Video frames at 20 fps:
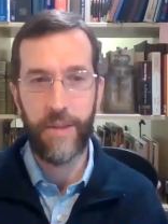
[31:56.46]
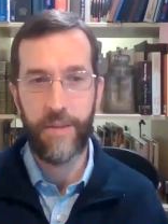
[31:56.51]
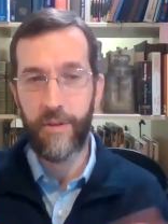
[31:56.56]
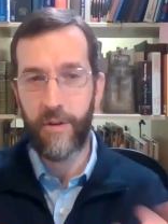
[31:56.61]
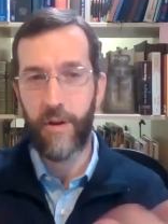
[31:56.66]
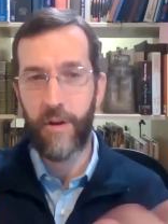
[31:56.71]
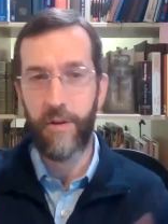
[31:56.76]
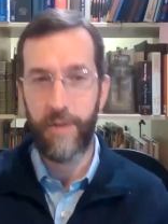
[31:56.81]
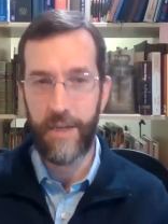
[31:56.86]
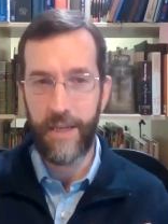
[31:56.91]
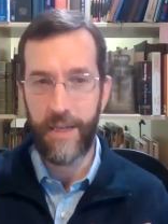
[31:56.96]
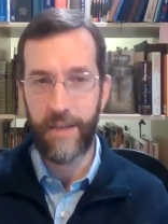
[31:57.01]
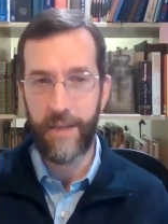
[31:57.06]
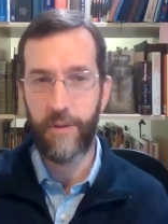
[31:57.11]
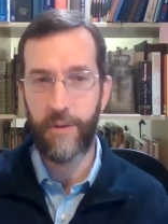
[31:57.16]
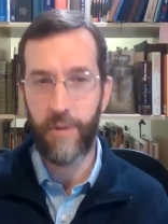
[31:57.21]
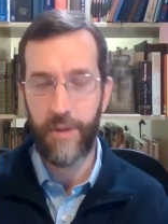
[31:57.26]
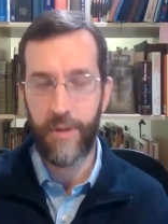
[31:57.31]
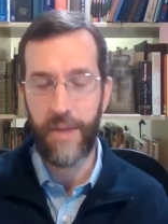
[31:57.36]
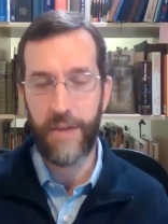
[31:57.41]
they're already
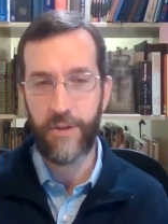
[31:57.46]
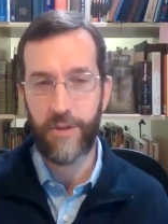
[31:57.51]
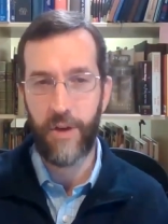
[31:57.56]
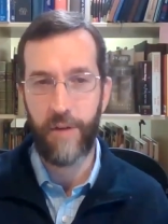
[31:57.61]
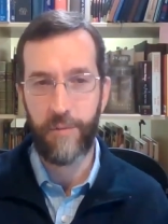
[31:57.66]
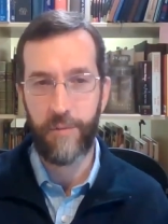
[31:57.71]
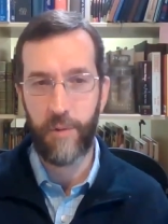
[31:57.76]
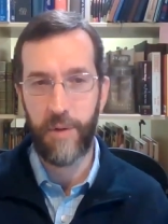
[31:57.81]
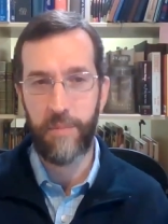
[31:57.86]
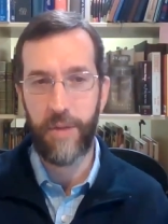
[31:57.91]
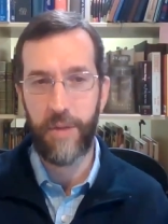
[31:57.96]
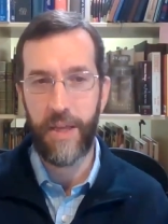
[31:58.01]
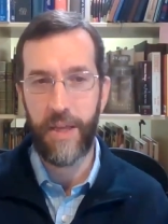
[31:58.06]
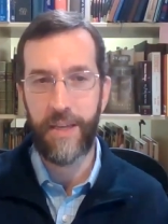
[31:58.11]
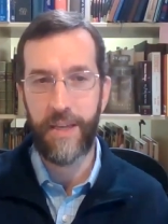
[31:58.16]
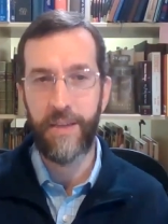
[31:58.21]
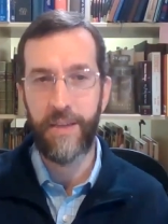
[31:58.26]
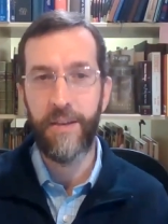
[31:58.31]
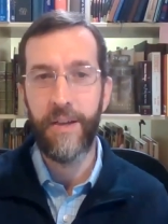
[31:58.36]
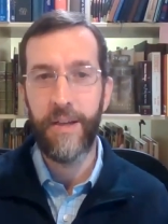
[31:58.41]
doing that software
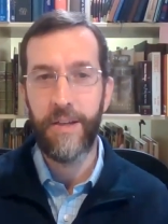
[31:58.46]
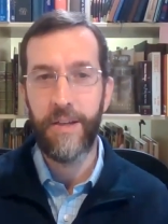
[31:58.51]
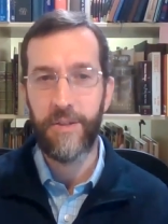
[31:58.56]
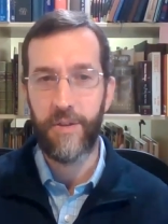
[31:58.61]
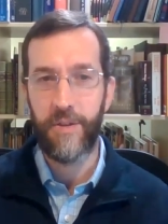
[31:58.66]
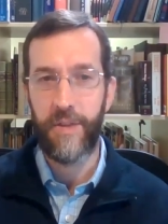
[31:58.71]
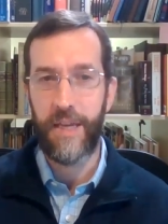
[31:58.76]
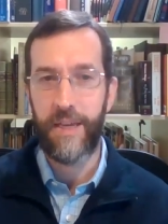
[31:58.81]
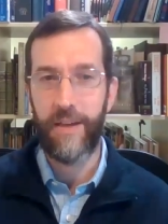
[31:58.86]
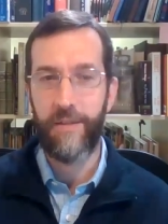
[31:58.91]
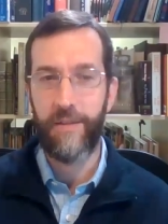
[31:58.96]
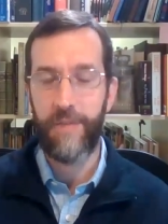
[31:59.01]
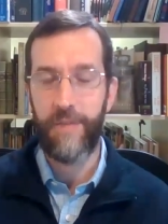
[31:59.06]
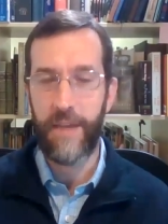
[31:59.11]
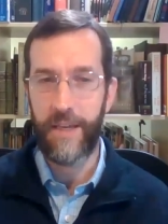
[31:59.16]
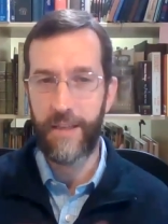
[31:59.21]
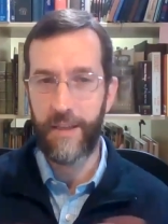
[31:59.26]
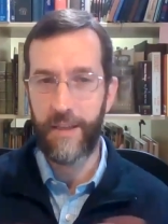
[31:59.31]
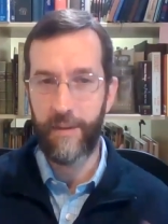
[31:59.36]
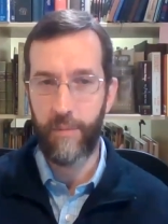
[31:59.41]
play. So if
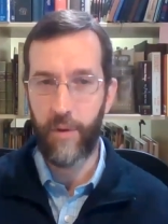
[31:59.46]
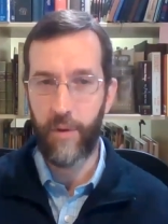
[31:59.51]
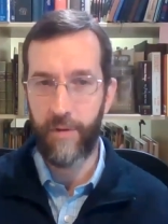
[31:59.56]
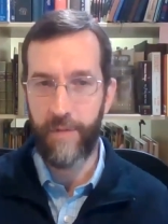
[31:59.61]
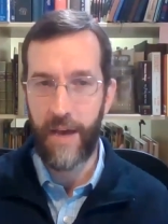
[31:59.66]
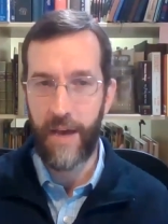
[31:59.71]
they can give more